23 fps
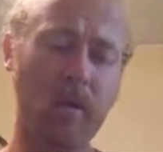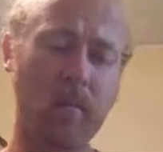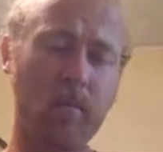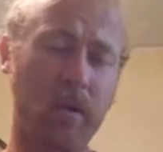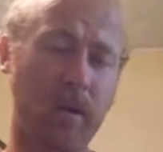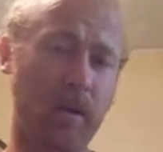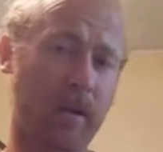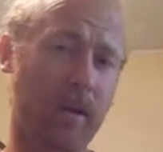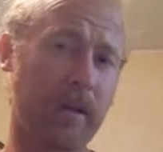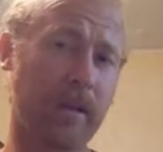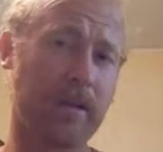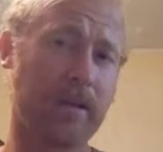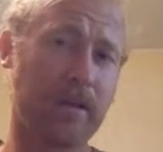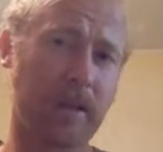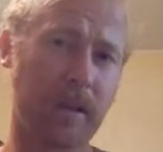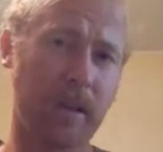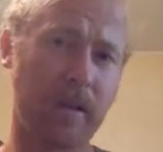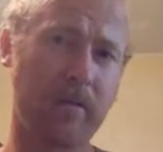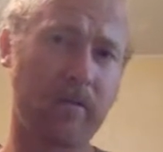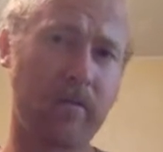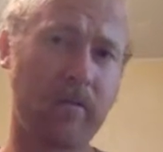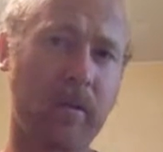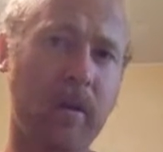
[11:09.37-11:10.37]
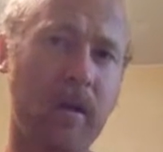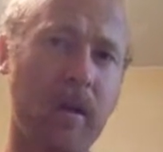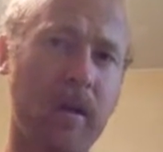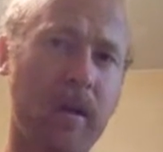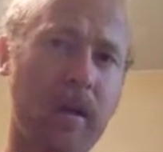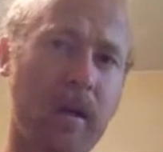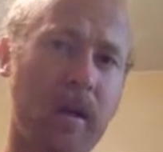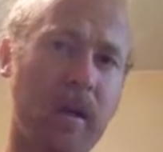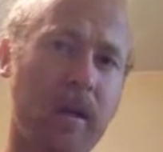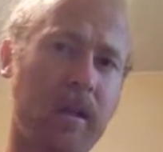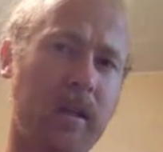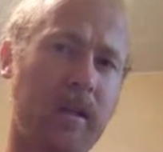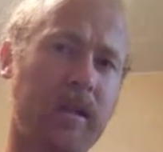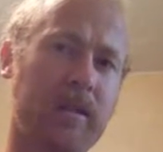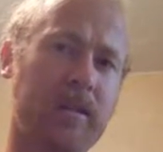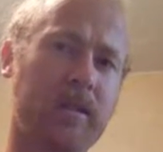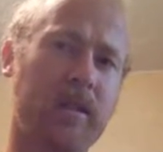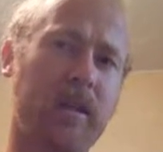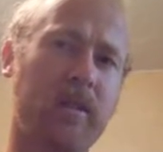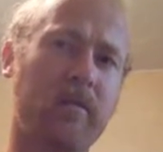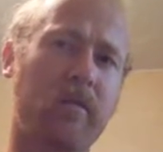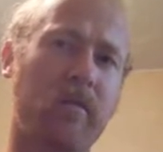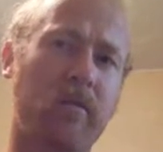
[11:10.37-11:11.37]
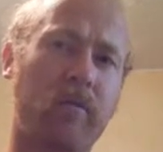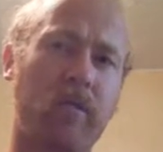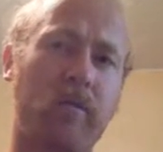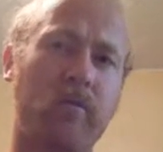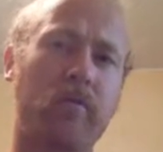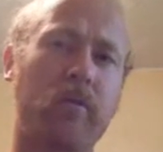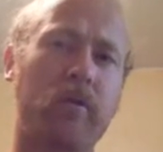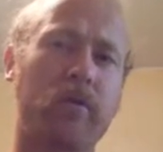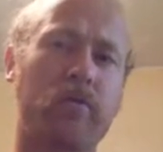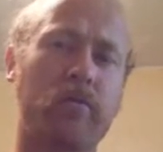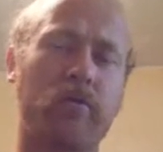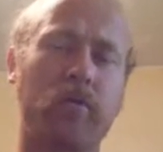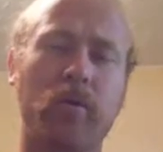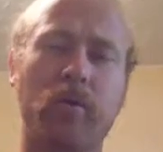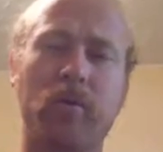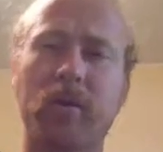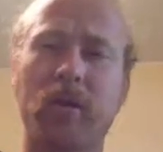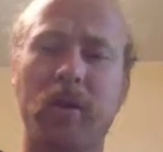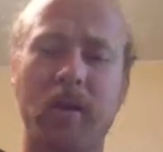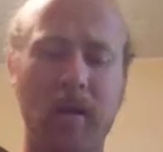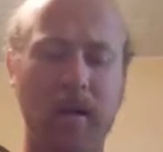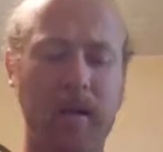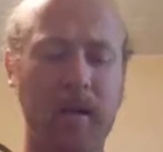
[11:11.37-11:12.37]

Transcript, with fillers: But let us give, let us give up the first fruits.